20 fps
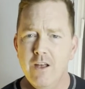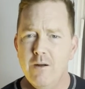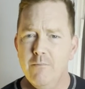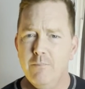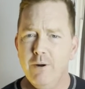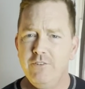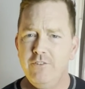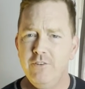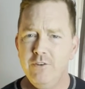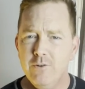
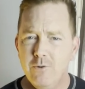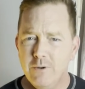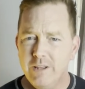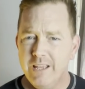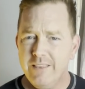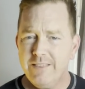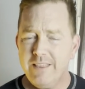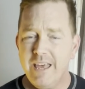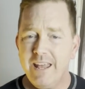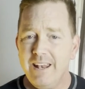but you don't
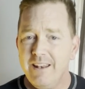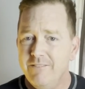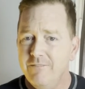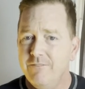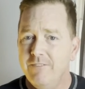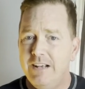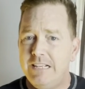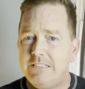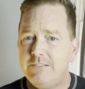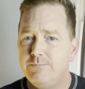get that
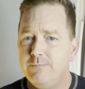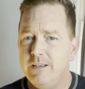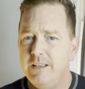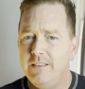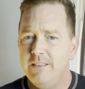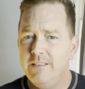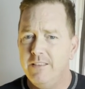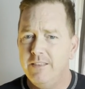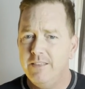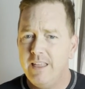
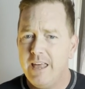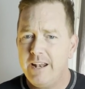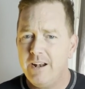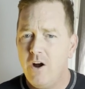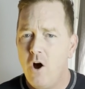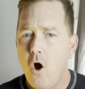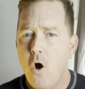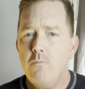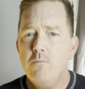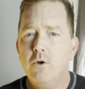investment that a
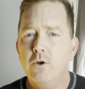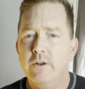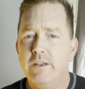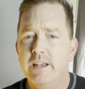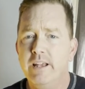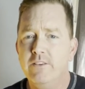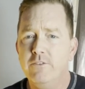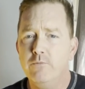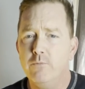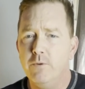homeowner
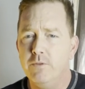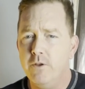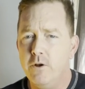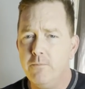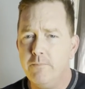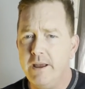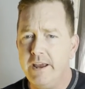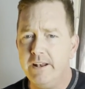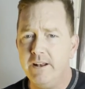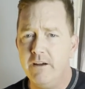gets when they're
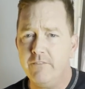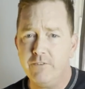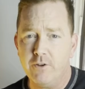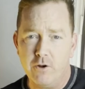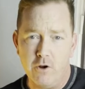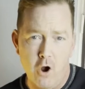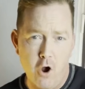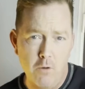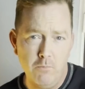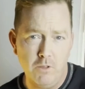paying off their
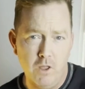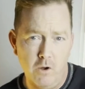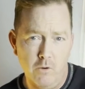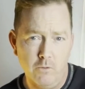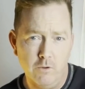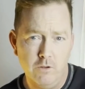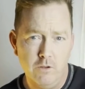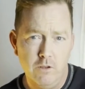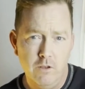home loan.